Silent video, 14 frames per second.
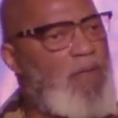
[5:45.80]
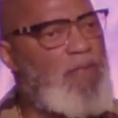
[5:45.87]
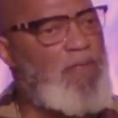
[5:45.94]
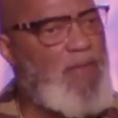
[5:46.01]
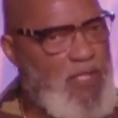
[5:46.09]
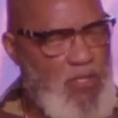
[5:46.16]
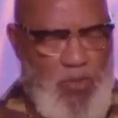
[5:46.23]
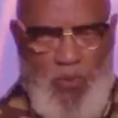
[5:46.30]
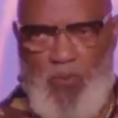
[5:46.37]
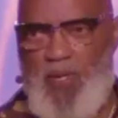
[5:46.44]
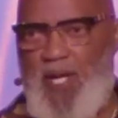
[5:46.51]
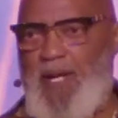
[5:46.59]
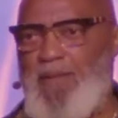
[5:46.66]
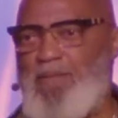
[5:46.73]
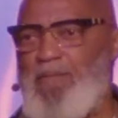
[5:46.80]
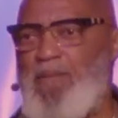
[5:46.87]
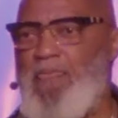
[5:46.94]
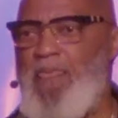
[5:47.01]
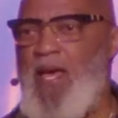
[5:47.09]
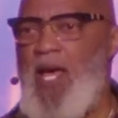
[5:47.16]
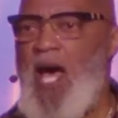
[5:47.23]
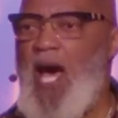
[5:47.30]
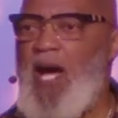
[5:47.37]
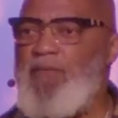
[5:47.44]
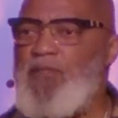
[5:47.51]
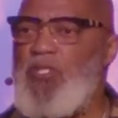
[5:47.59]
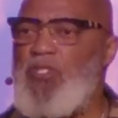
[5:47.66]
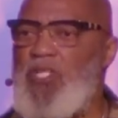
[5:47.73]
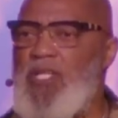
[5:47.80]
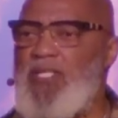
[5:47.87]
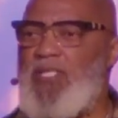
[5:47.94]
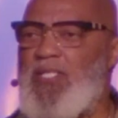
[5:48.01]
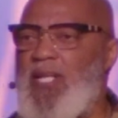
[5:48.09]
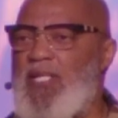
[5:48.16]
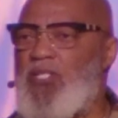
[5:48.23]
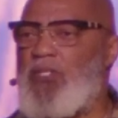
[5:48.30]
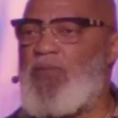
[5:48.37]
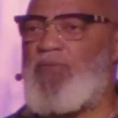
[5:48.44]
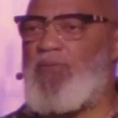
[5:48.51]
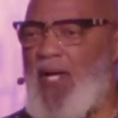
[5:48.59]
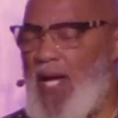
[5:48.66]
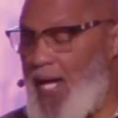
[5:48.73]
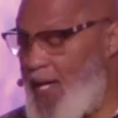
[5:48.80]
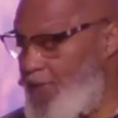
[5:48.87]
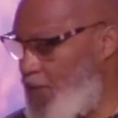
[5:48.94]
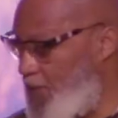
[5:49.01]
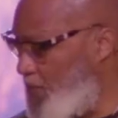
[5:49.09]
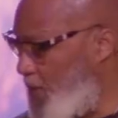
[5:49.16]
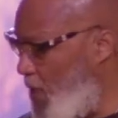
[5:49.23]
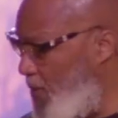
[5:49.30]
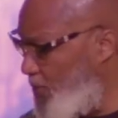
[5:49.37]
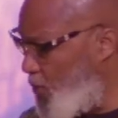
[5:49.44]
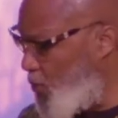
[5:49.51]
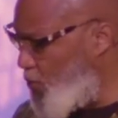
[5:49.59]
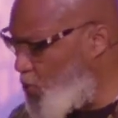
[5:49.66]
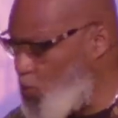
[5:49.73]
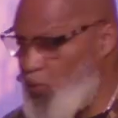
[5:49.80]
of victory. After Jesus has survived and come through